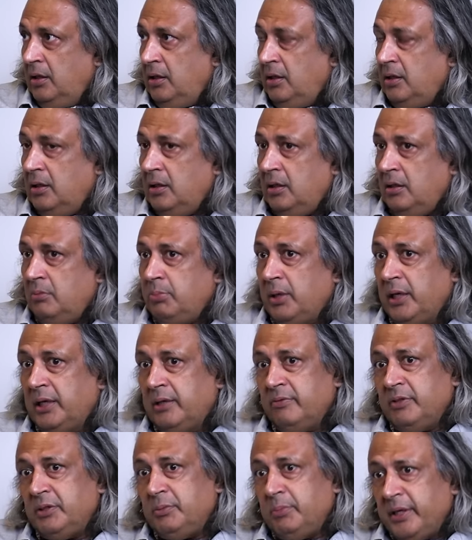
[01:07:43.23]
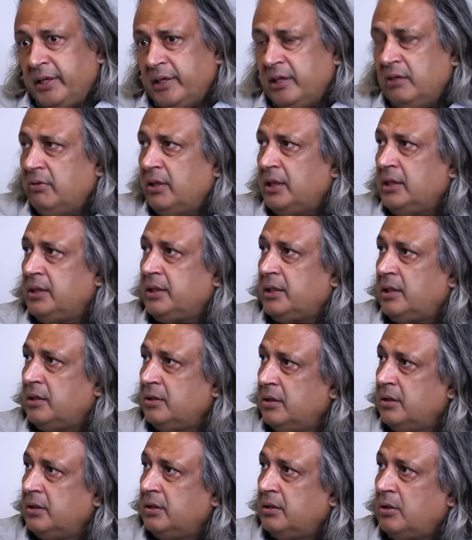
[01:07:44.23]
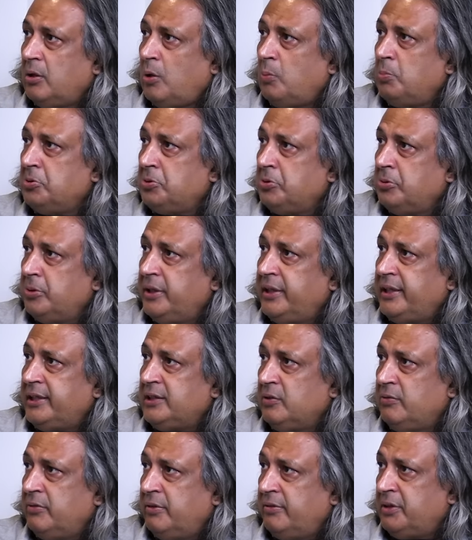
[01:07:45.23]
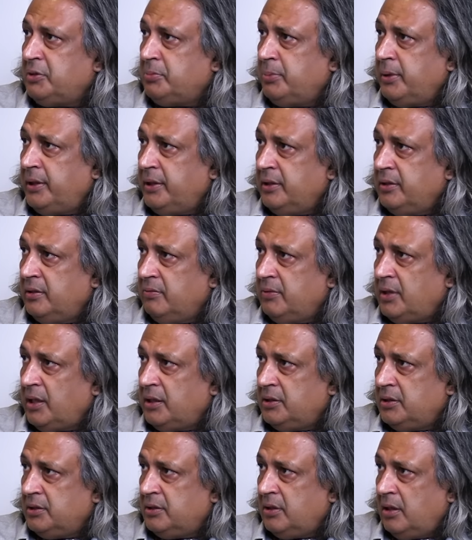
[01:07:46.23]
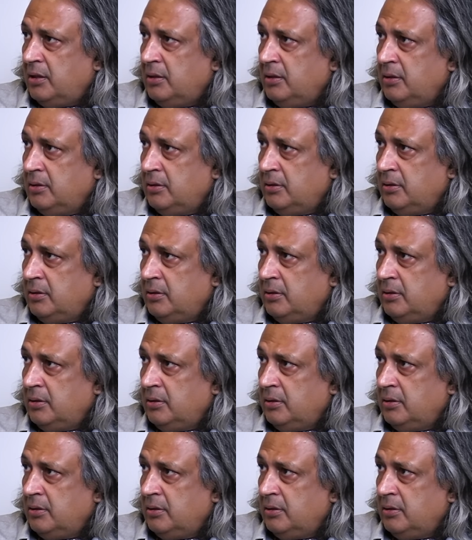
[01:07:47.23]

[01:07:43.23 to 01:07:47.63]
But with mineral wealth and other opportunities of investment in Afghanistan,